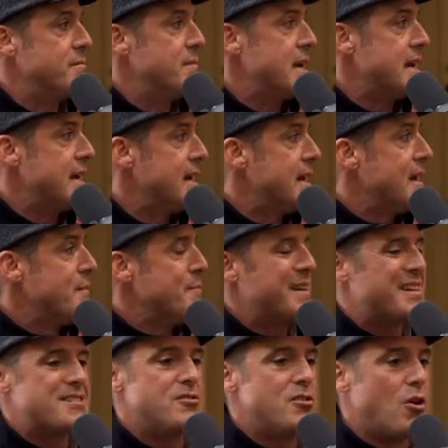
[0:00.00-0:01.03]
to me
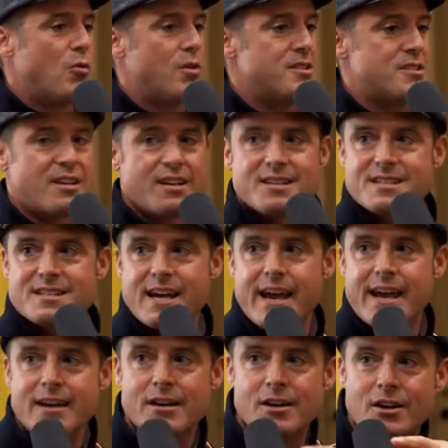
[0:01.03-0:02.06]
because no one's going to
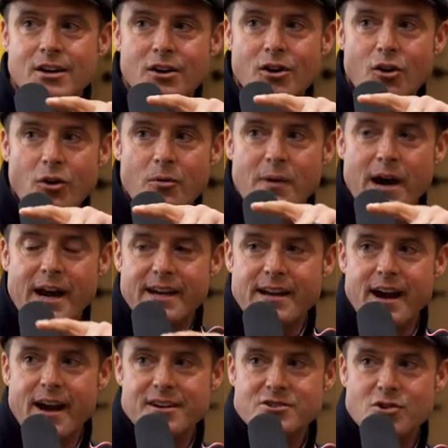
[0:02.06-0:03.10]
say, oh my
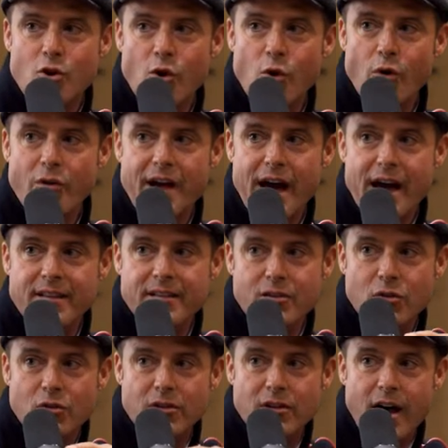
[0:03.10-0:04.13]
gosh, Cole, that
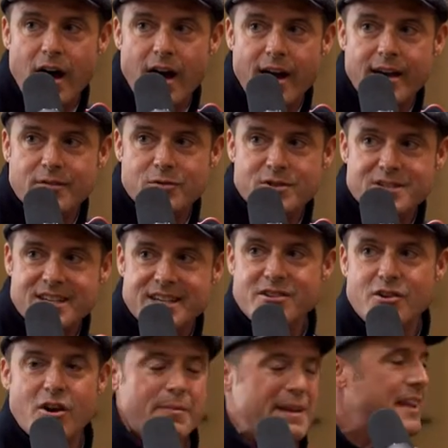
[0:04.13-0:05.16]
little line was,
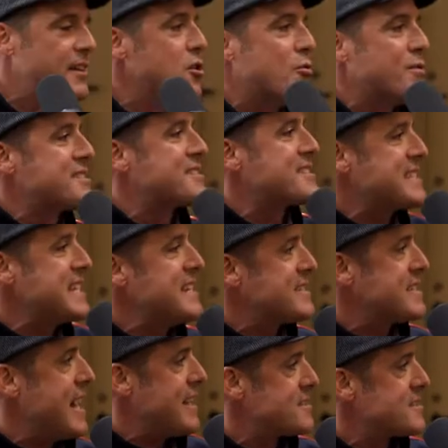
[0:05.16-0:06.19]
you know what I mean? Like no one
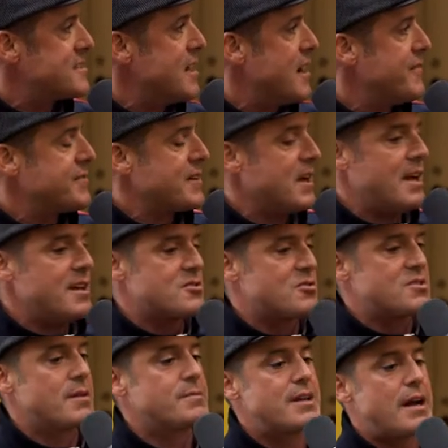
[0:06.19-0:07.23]
sees that stuff. So
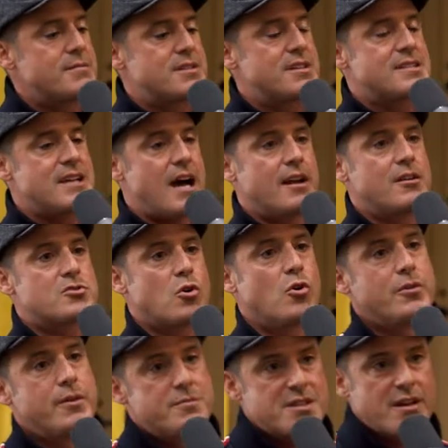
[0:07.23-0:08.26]
sometimes designers
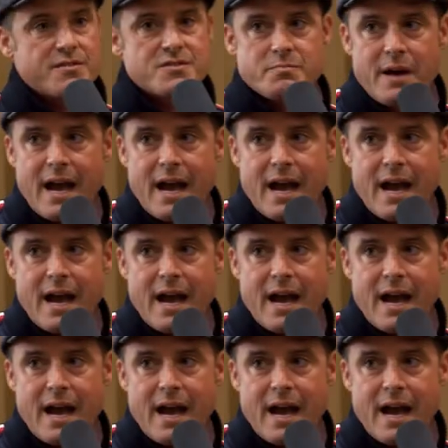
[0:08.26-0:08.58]
hold themselves